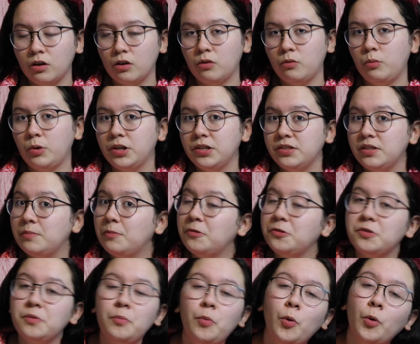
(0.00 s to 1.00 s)
What is the
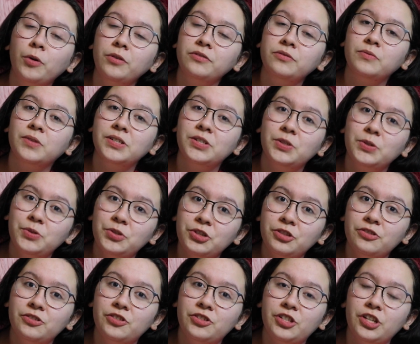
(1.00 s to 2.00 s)
most important
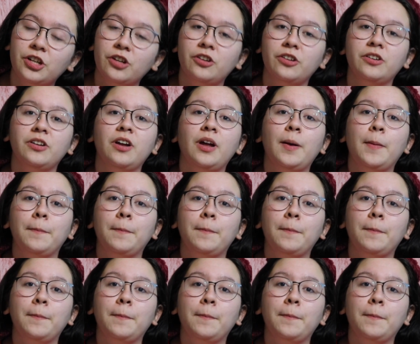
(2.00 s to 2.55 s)
resolution this year?